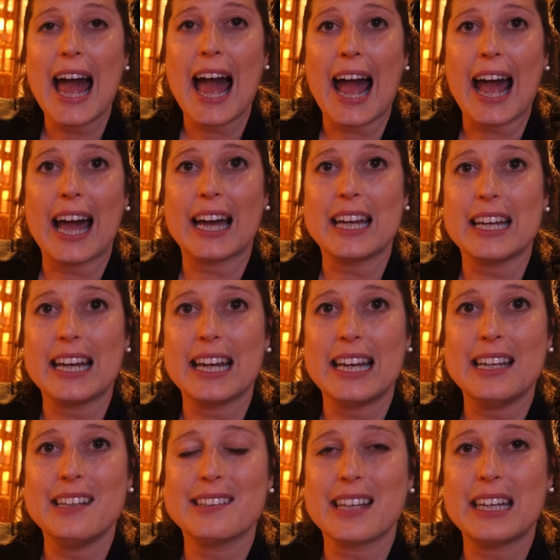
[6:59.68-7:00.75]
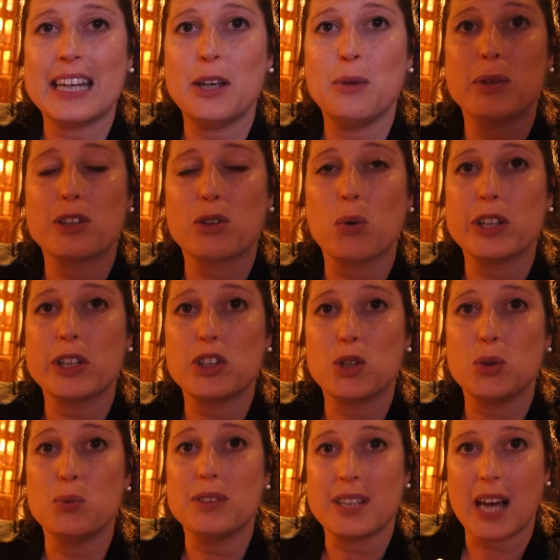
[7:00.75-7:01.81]
And he said he was going
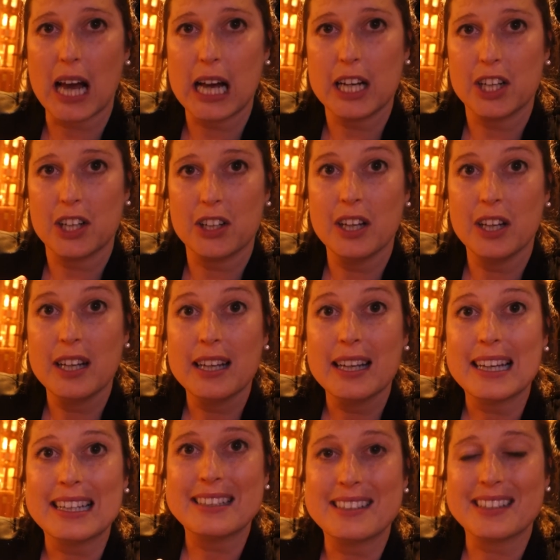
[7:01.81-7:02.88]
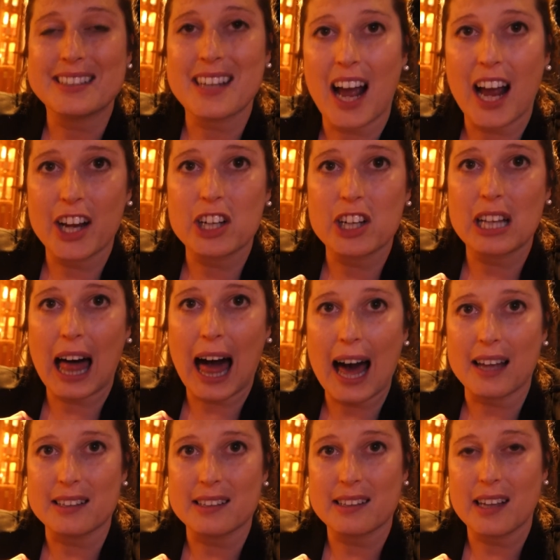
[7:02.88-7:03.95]
to tell his entire
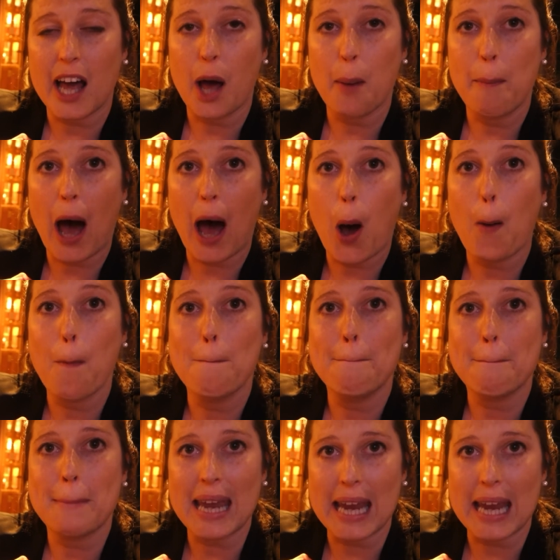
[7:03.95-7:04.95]
class about me